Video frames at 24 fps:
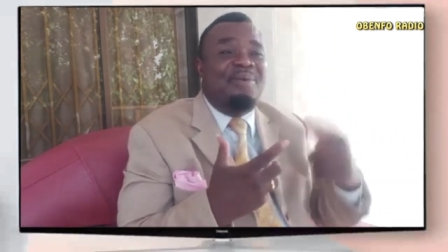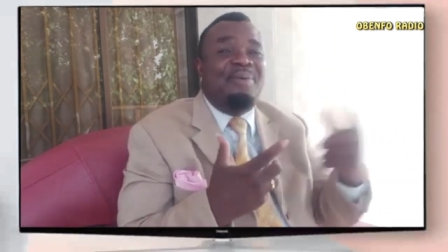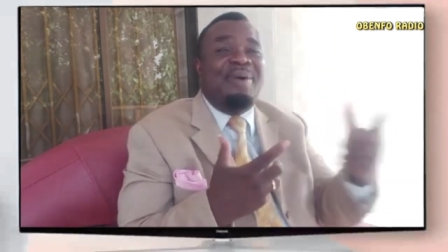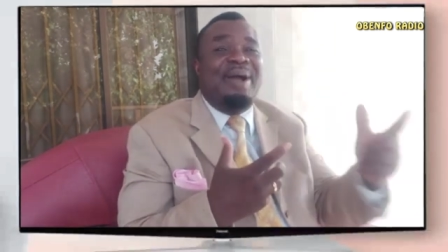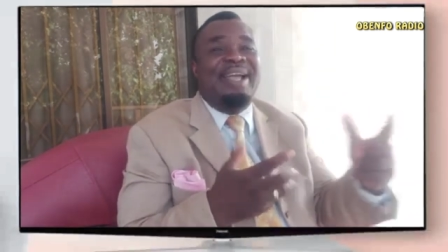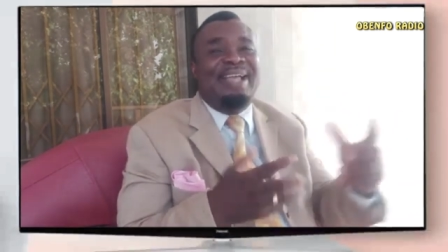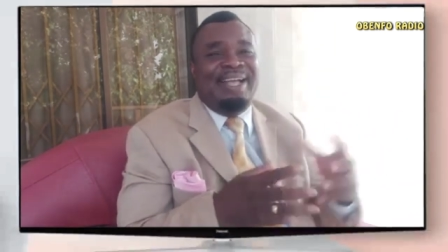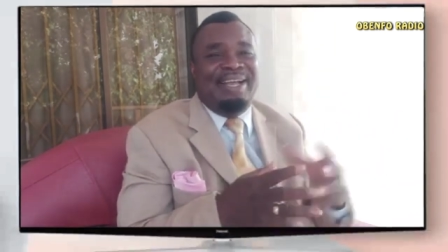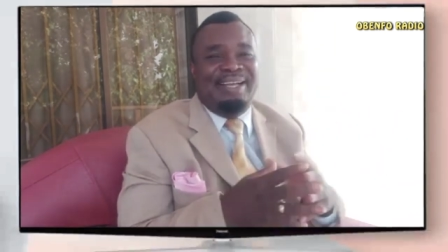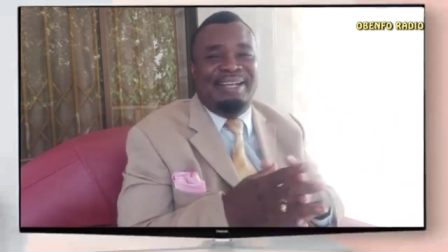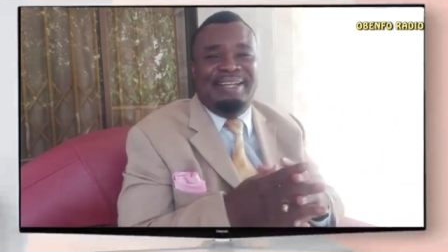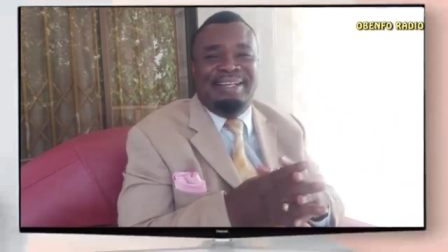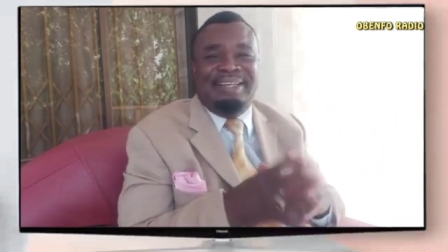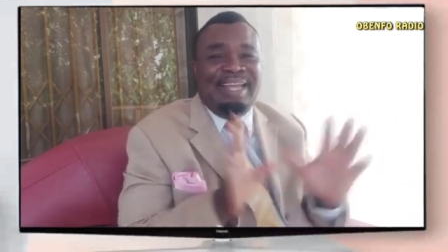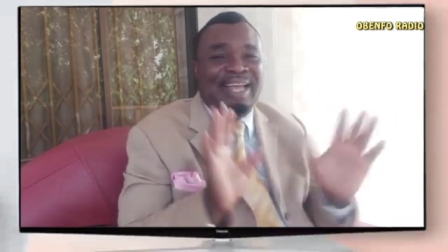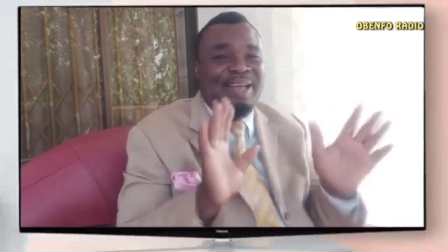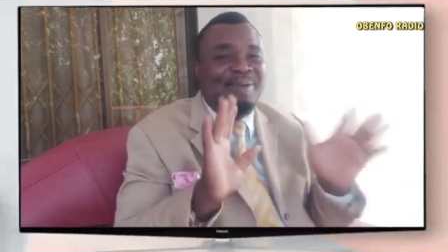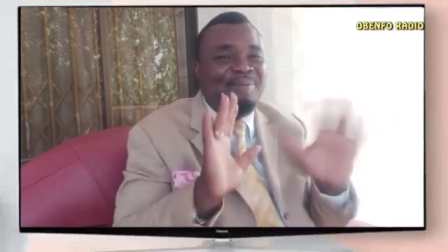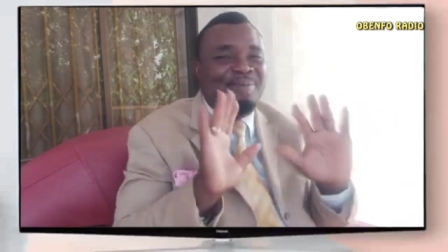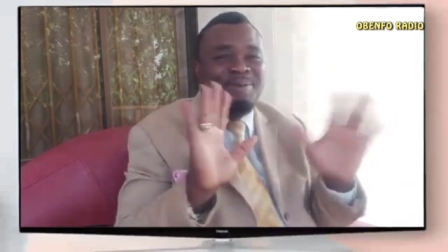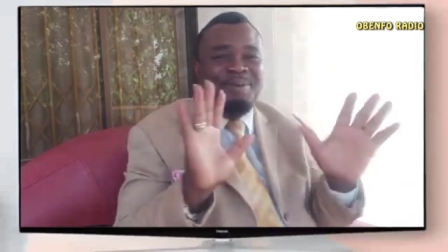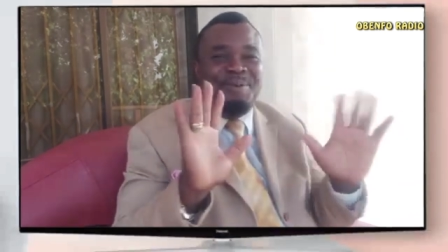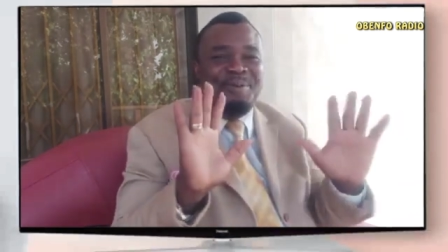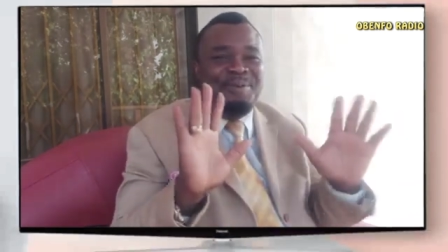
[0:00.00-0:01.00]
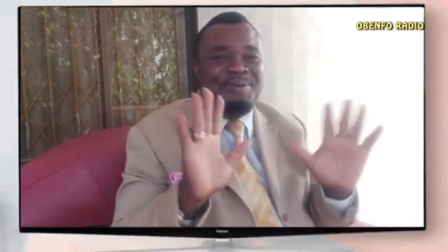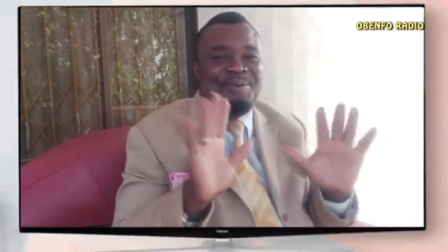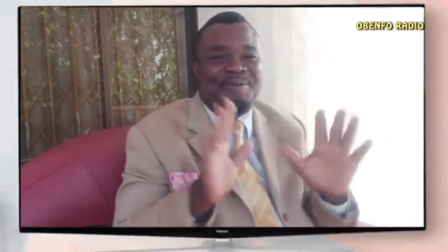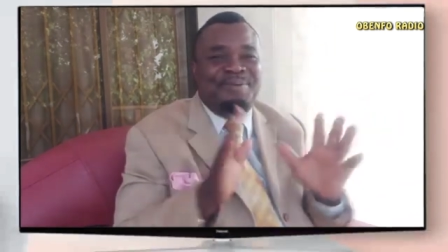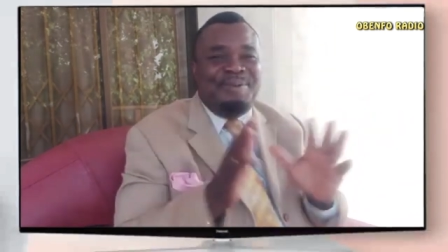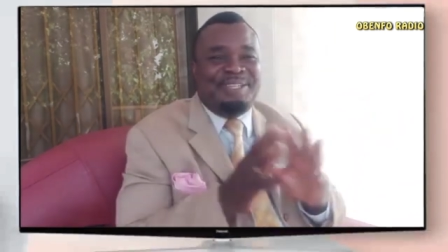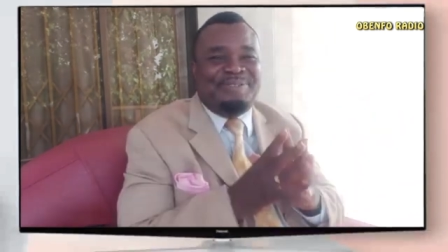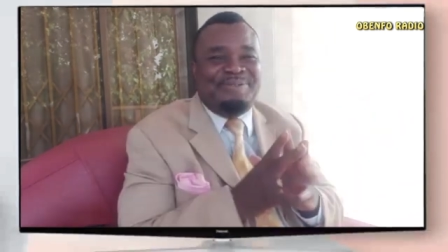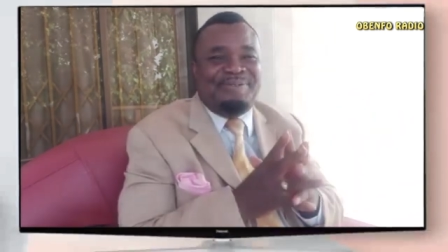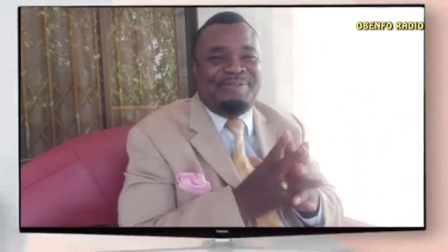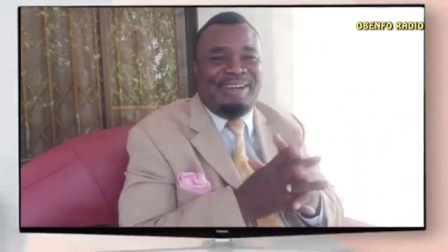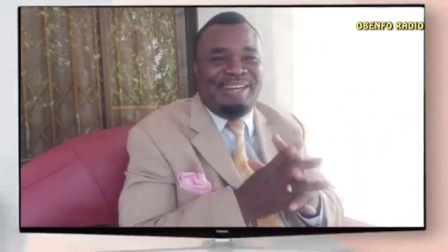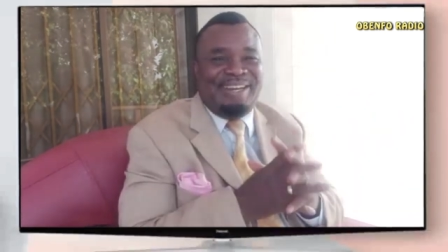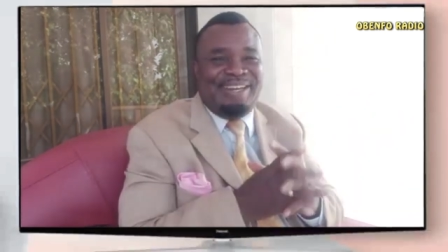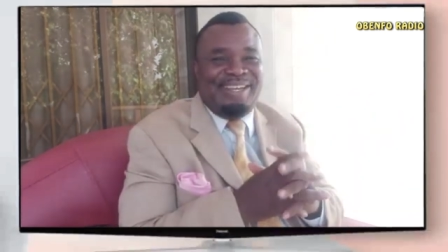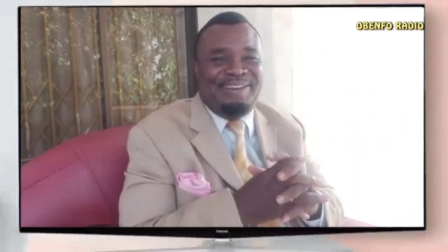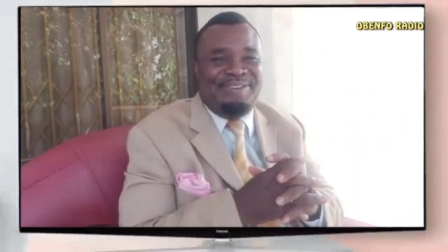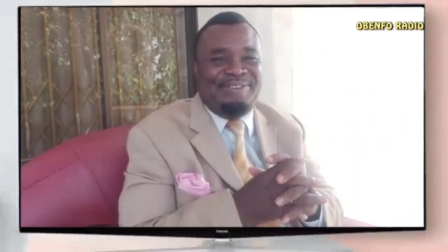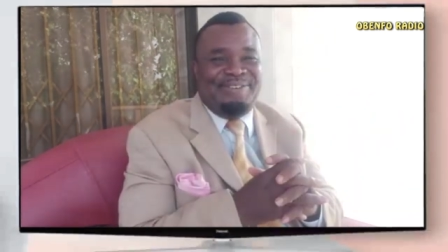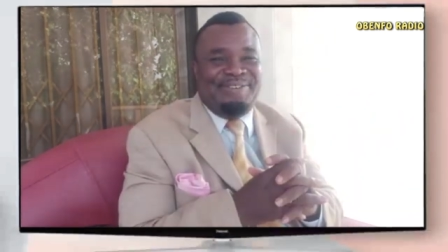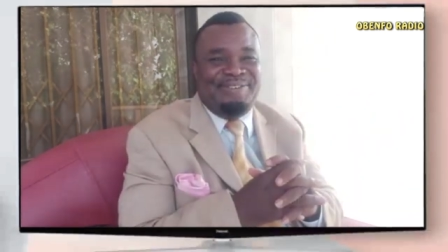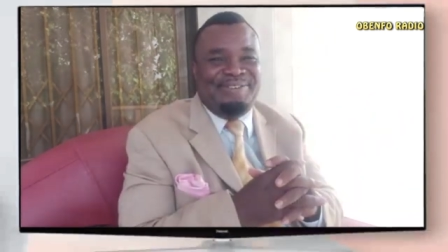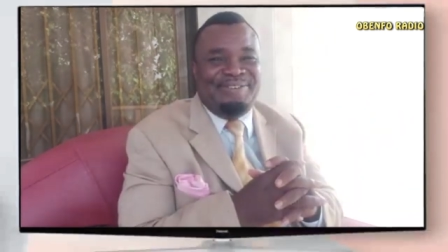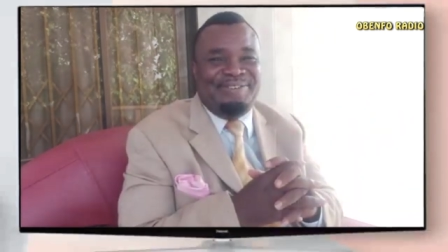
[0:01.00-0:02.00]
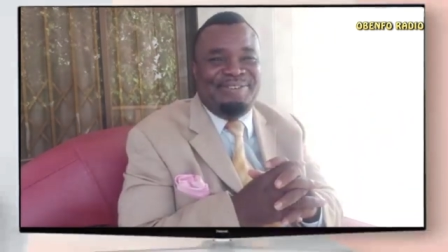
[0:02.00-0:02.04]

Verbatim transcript: wire, there be only what you are dear.